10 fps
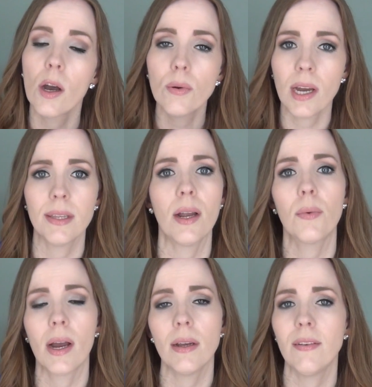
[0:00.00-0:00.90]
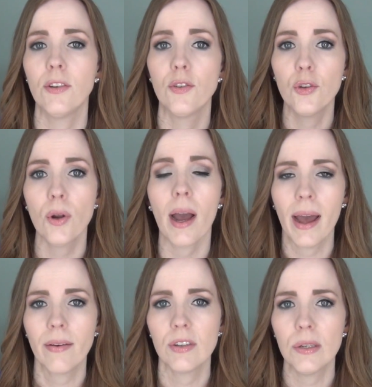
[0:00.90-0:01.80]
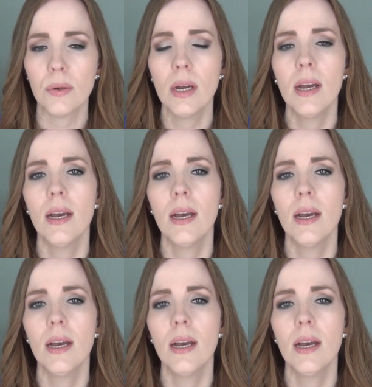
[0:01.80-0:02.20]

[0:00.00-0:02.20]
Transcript: to go down that route if you do not have to.